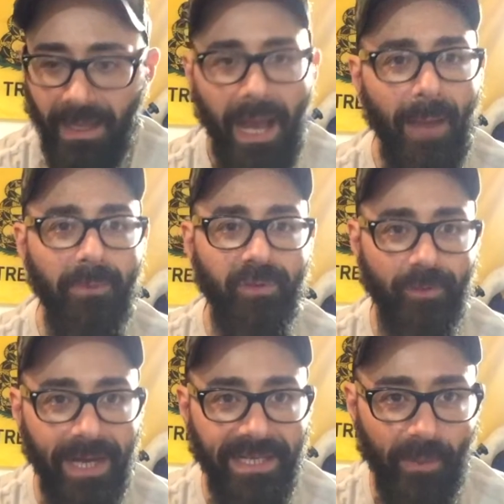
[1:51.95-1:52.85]
I was a
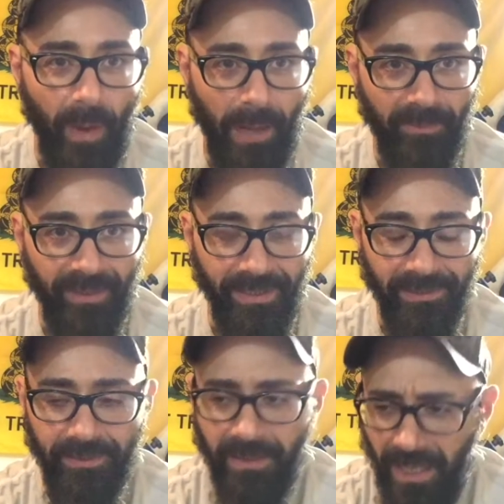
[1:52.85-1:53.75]
radio
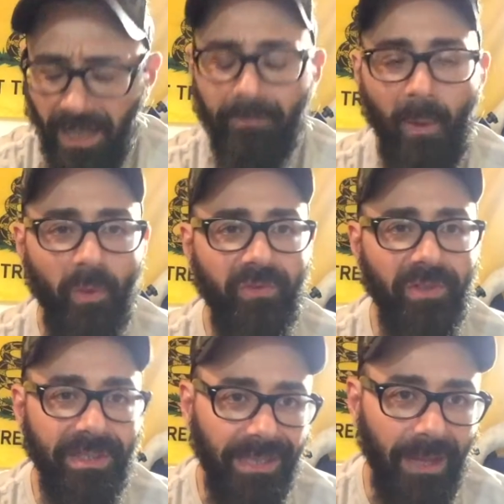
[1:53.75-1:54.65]
operator.
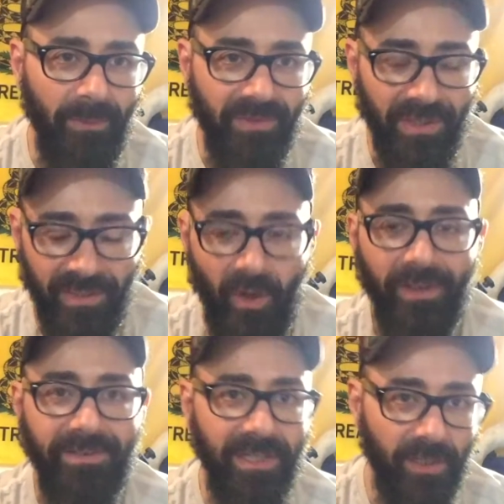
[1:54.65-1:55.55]
Mostly I was in an
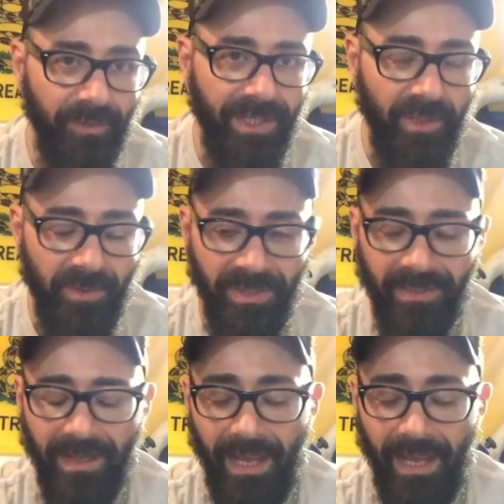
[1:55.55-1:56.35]
artillery unit,